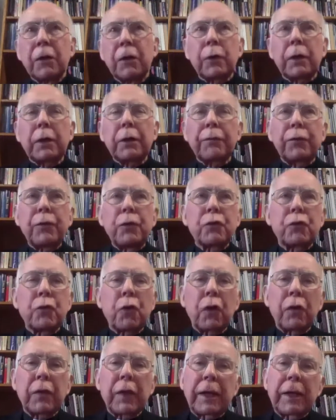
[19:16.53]
trying to fuse
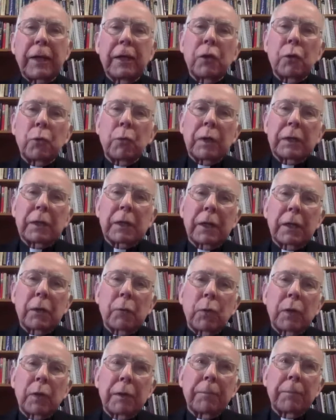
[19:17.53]
all that into one
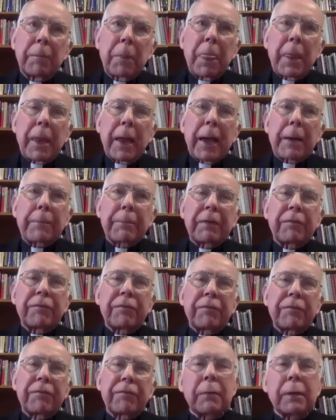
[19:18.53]
happy
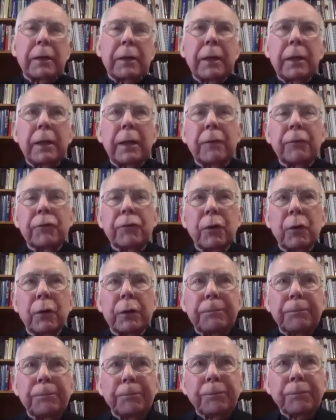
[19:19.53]
family and so
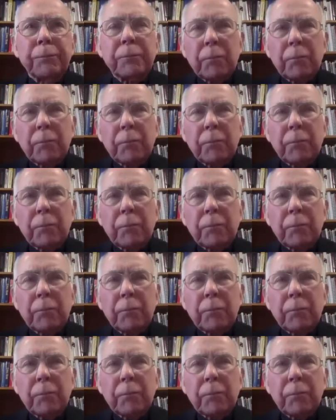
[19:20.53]
on.